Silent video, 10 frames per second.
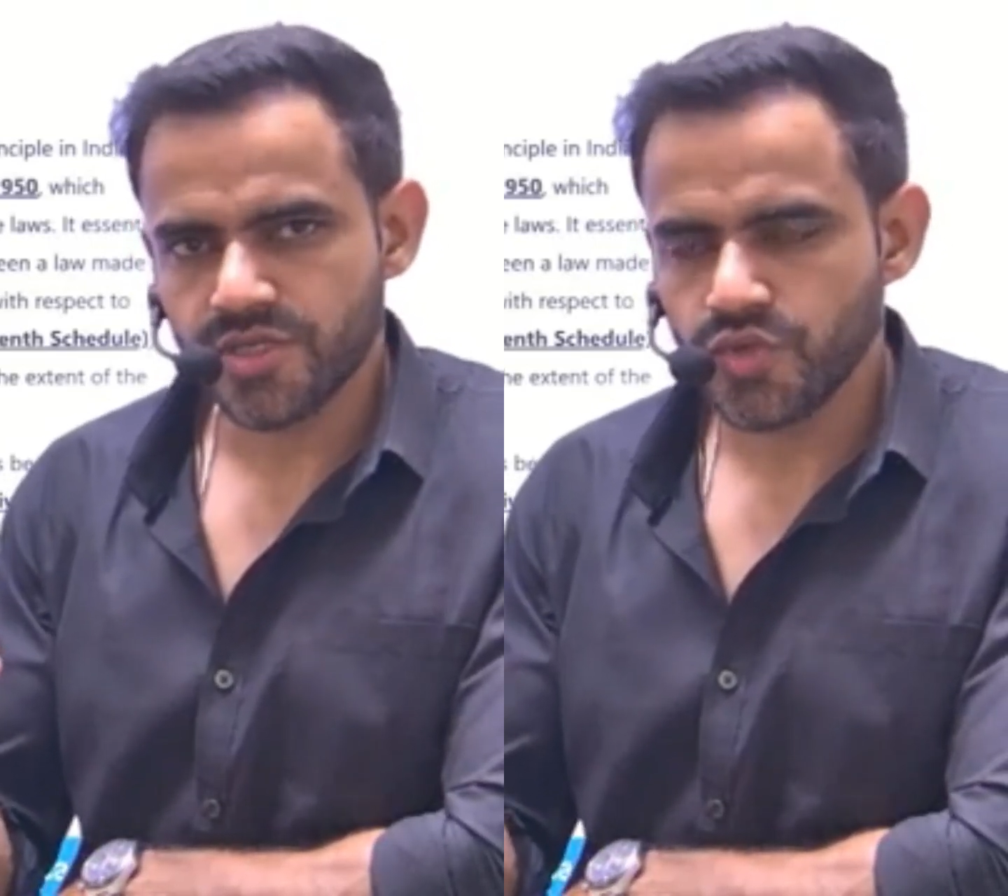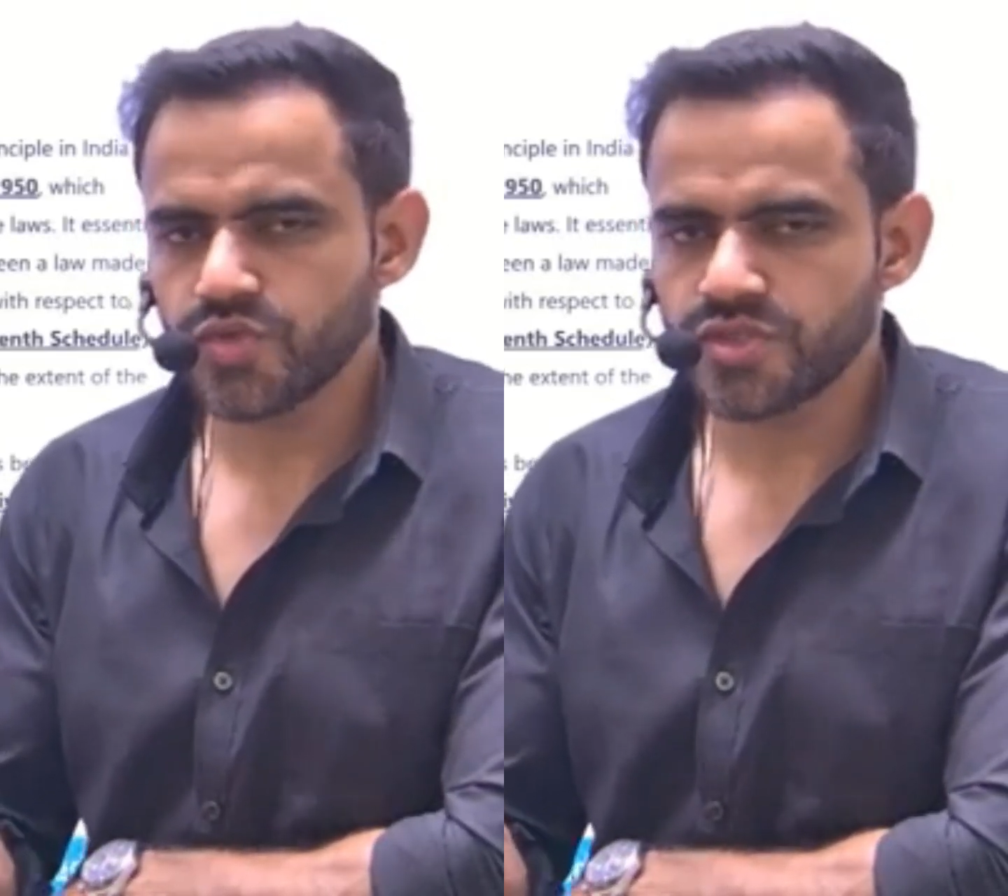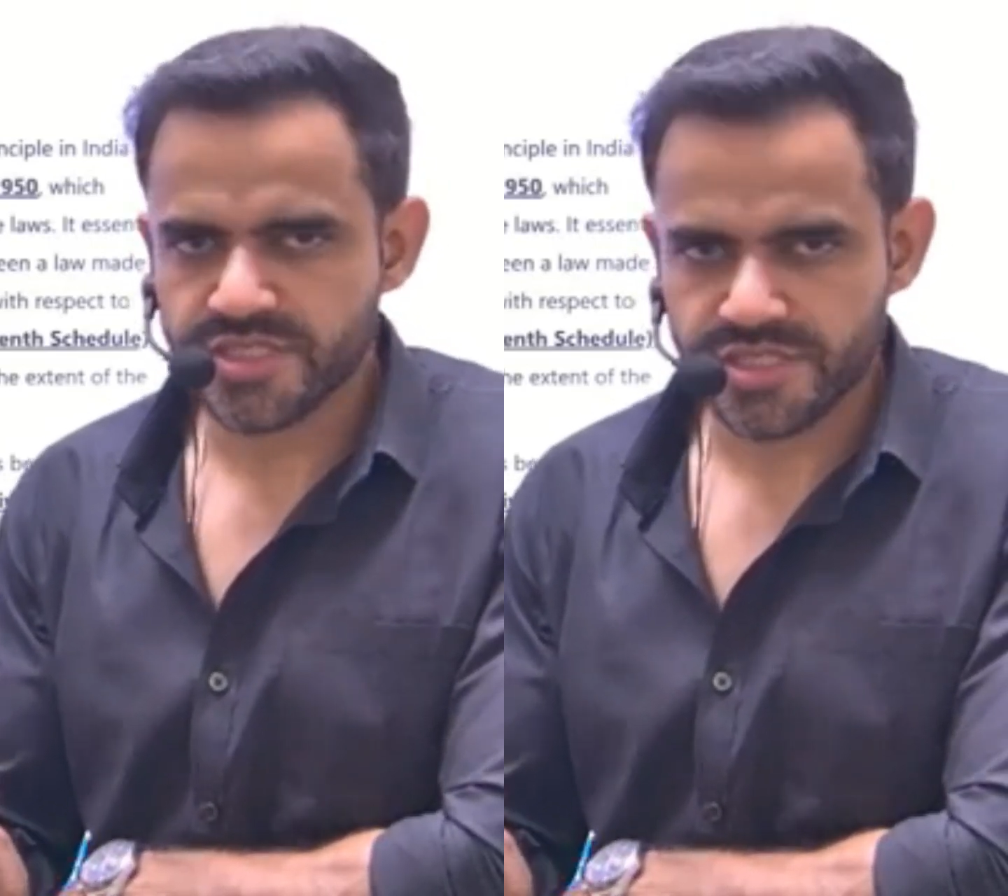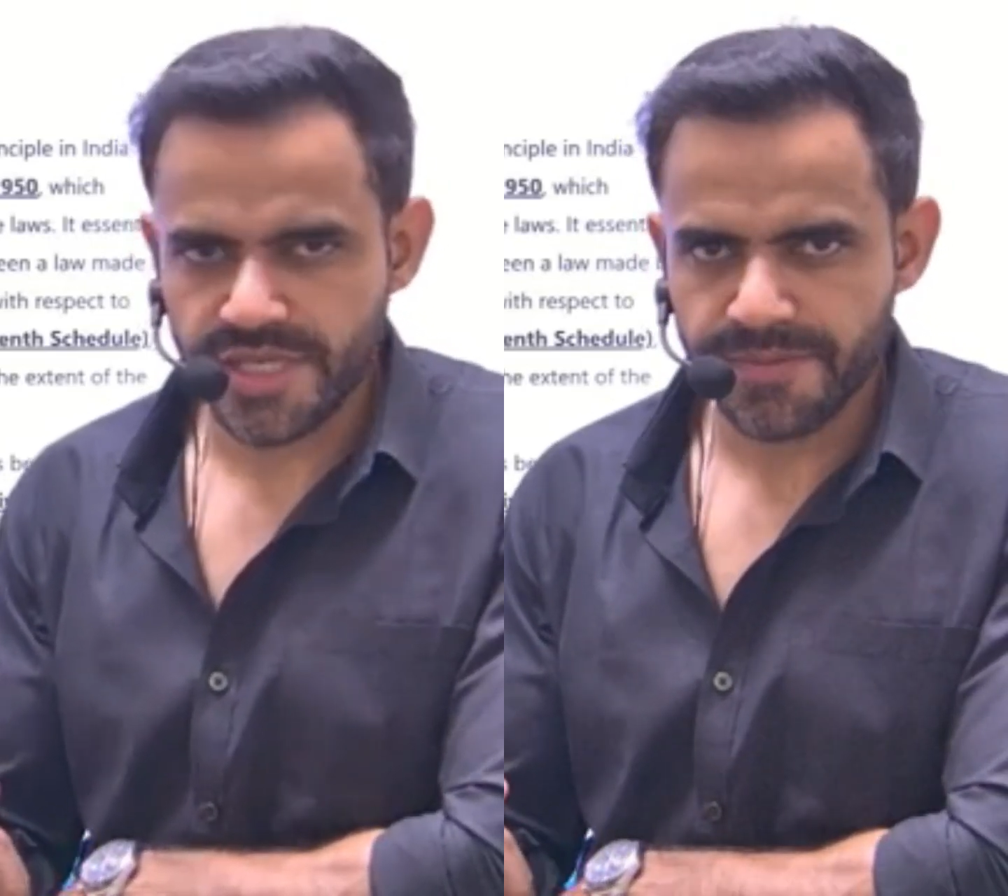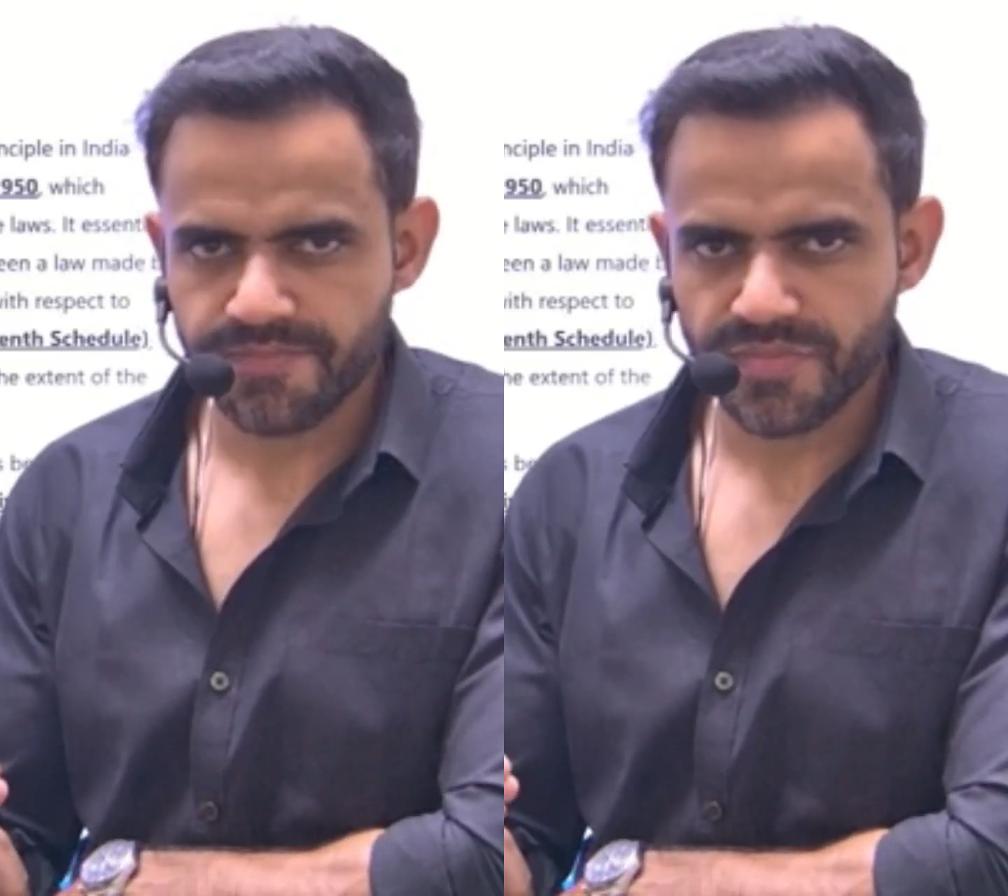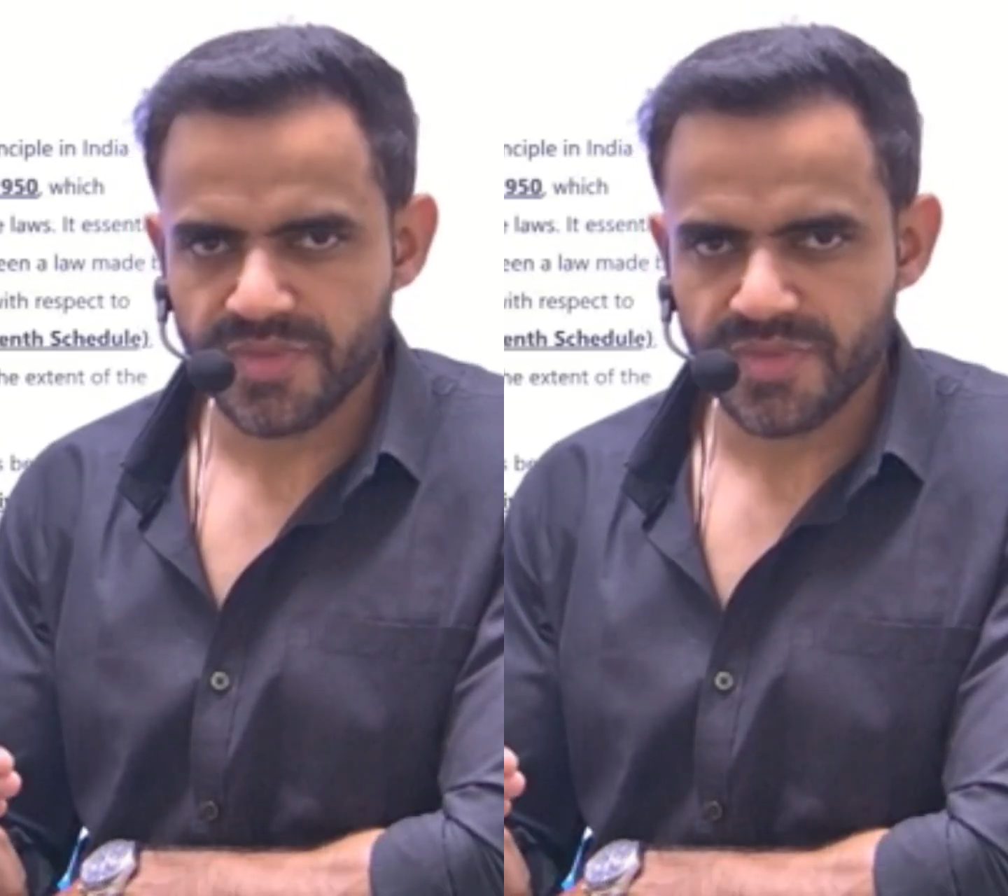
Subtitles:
UGC,